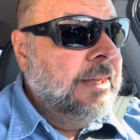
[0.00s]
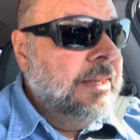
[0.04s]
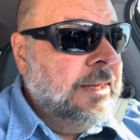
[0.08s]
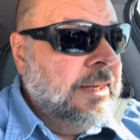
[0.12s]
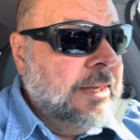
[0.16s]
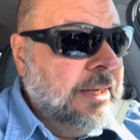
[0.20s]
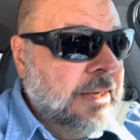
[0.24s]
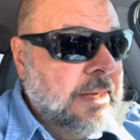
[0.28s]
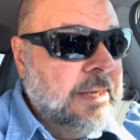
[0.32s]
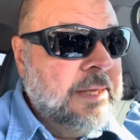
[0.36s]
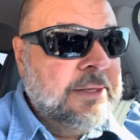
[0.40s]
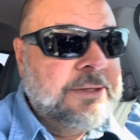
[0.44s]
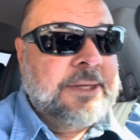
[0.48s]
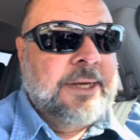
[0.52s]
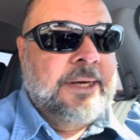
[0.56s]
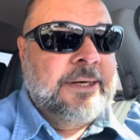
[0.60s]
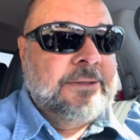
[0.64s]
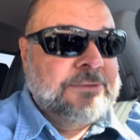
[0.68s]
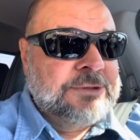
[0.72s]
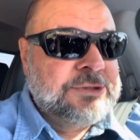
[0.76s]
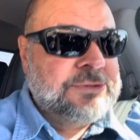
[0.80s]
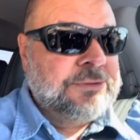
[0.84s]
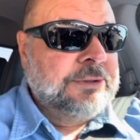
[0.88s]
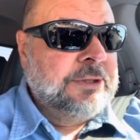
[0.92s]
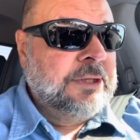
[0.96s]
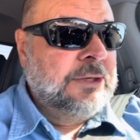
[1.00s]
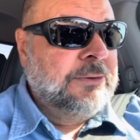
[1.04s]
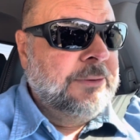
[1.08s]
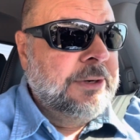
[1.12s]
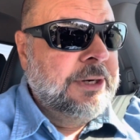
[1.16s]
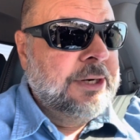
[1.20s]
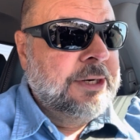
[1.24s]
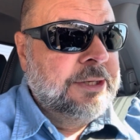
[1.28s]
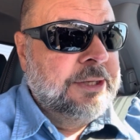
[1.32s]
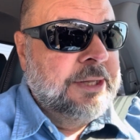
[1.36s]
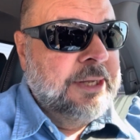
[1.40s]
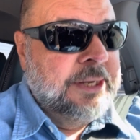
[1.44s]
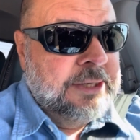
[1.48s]
And I thought it was really
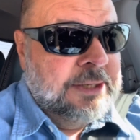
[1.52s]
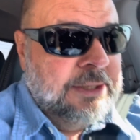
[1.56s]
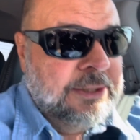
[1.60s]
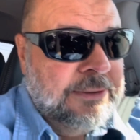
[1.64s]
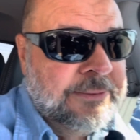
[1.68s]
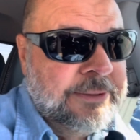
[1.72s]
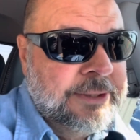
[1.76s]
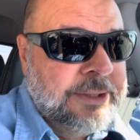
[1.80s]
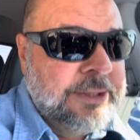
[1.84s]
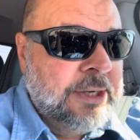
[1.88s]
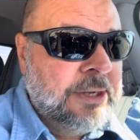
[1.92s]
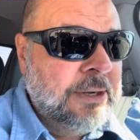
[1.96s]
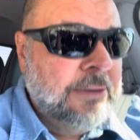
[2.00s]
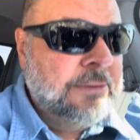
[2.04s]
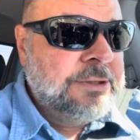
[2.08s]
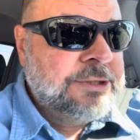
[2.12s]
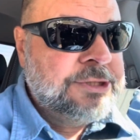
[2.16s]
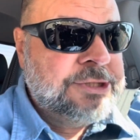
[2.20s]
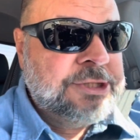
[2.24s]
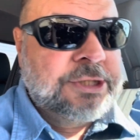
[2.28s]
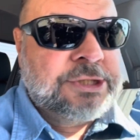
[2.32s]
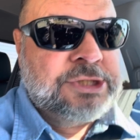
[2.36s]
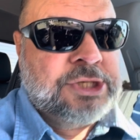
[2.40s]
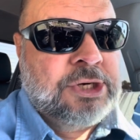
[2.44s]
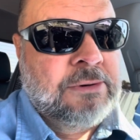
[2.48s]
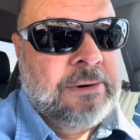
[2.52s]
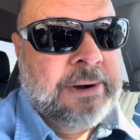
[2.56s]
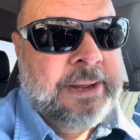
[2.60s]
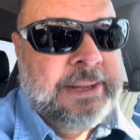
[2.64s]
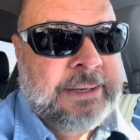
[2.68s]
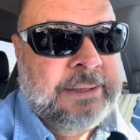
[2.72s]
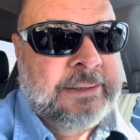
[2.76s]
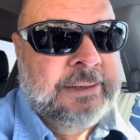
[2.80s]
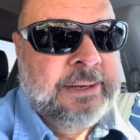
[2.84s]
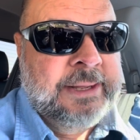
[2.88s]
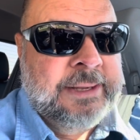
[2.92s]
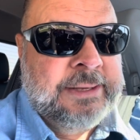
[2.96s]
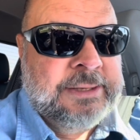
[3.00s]
weird that he would go to such great
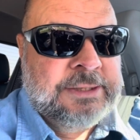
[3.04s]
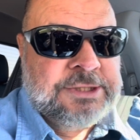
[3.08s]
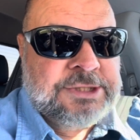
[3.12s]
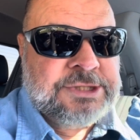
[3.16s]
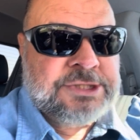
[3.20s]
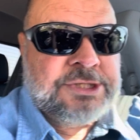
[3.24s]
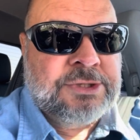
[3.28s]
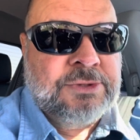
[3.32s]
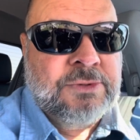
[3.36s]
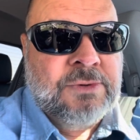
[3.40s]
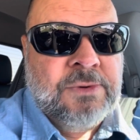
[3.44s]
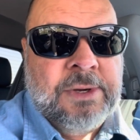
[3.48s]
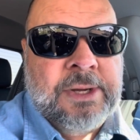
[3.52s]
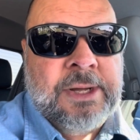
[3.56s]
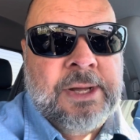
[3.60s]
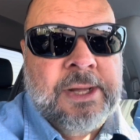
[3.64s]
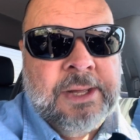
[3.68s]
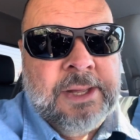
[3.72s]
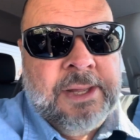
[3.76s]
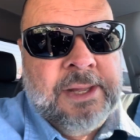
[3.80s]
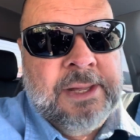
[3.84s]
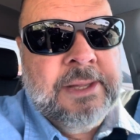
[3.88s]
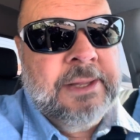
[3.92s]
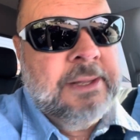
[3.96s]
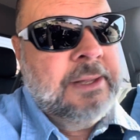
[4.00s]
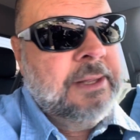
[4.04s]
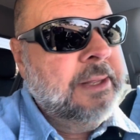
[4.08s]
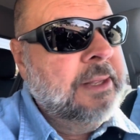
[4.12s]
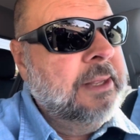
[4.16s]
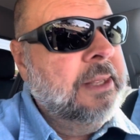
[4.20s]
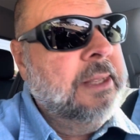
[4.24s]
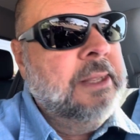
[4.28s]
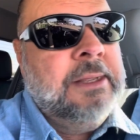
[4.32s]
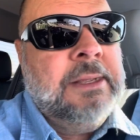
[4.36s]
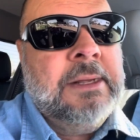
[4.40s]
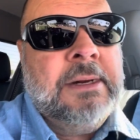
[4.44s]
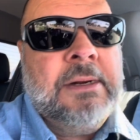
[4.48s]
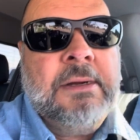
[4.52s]
lengths to,
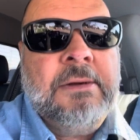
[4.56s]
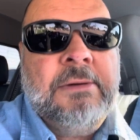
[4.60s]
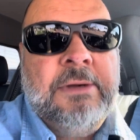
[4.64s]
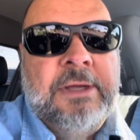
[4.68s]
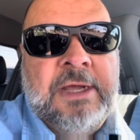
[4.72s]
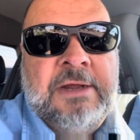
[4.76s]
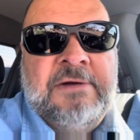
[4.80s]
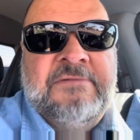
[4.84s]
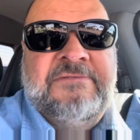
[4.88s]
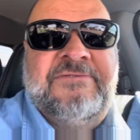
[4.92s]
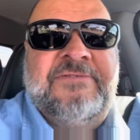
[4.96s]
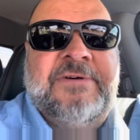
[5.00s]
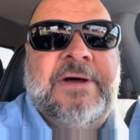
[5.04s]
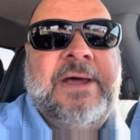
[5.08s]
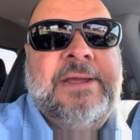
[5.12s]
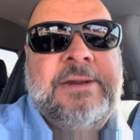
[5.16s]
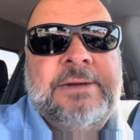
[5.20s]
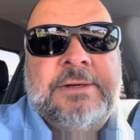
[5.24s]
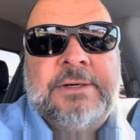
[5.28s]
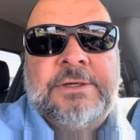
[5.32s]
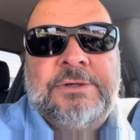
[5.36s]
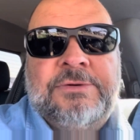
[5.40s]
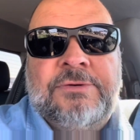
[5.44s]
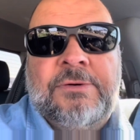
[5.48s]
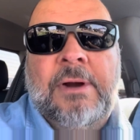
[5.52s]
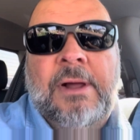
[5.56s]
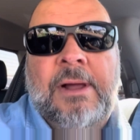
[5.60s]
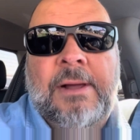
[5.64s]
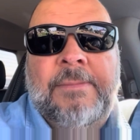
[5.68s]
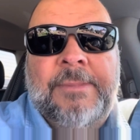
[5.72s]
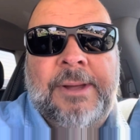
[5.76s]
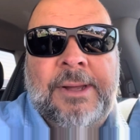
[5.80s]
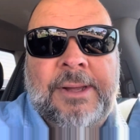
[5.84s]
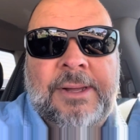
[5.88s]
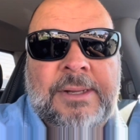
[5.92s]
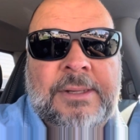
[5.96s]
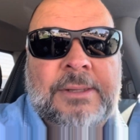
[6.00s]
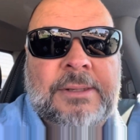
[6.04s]
invite
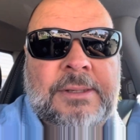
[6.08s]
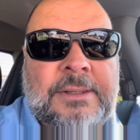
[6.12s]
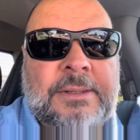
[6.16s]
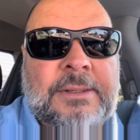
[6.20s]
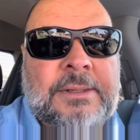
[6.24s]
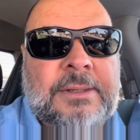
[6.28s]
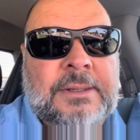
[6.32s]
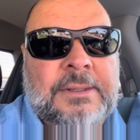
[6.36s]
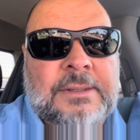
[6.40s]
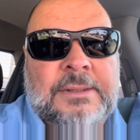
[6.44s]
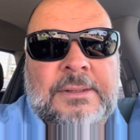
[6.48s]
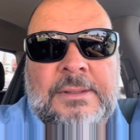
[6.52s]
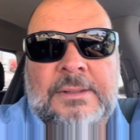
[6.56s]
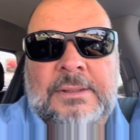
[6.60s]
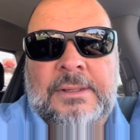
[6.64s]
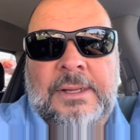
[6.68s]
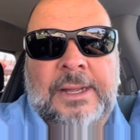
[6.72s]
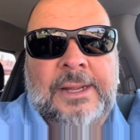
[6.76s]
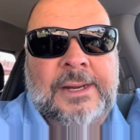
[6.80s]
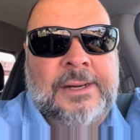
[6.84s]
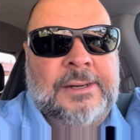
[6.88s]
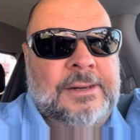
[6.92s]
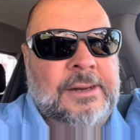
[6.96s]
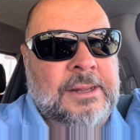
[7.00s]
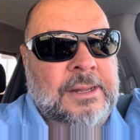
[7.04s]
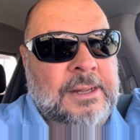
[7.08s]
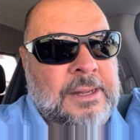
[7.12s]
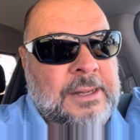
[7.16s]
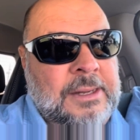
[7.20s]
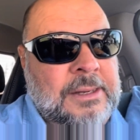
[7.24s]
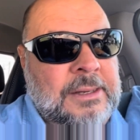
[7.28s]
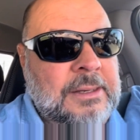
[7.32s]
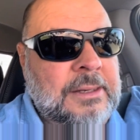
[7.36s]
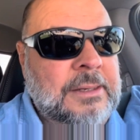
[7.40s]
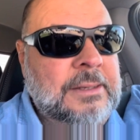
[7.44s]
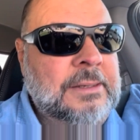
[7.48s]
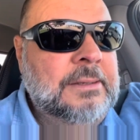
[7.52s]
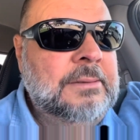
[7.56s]
drama and
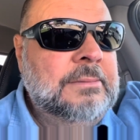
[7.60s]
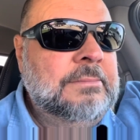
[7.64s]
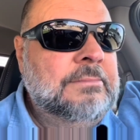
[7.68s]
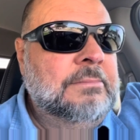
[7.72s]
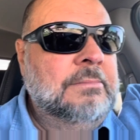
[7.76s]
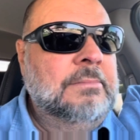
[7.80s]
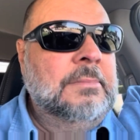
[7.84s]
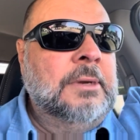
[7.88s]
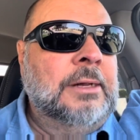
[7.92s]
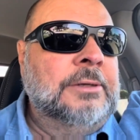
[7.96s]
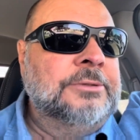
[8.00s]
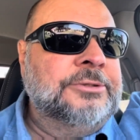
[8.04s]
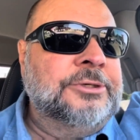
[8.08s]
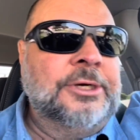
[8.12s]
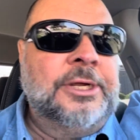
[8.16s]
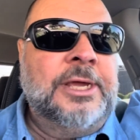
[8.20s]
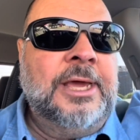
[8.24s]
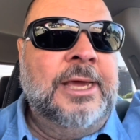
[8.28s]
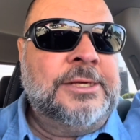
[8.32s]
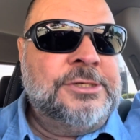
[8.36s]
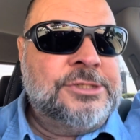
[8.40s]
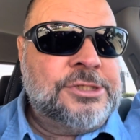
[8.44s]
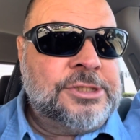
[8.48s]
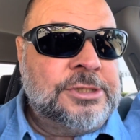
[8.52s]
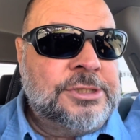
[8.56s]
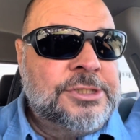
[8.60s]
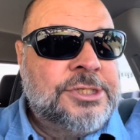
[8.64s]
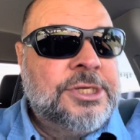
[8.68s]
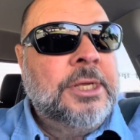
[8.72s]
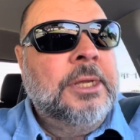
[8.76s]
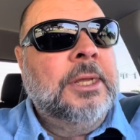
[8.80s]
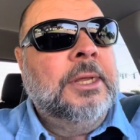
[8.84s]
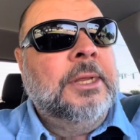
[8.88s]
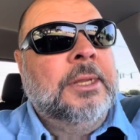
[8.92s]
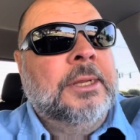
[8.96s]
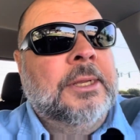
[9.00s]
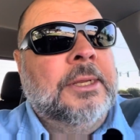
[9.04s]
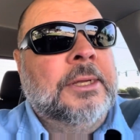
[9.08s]
altercations.
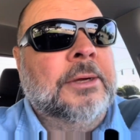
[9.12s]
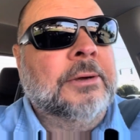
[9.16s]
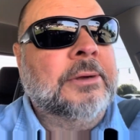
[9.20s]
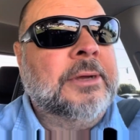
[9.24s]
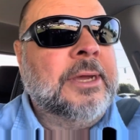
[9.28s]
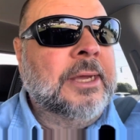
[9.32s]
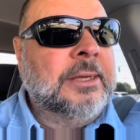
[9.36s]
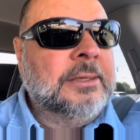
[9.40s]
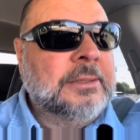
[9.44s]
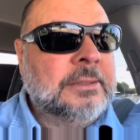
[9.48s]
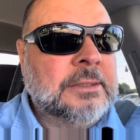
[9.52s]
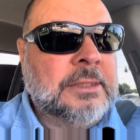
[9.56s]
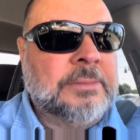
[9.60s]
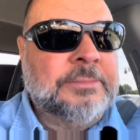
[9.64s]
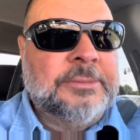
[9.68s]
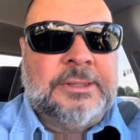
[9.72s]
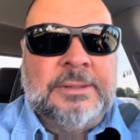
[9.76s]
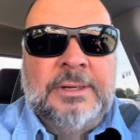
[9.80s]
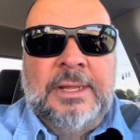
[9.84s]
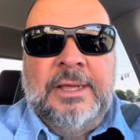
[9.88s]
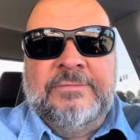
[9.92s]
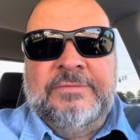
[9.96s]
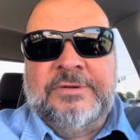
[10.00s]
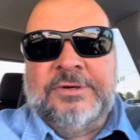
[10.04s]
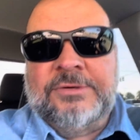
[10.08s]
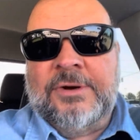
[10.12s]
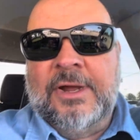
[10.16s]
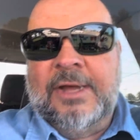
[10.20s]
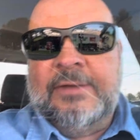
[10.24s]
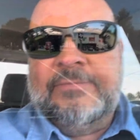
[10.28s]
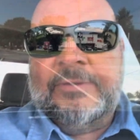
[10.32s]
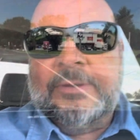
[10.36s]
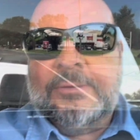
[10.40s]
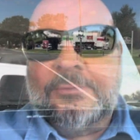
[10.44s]
Okay, I'm in heavy traffic.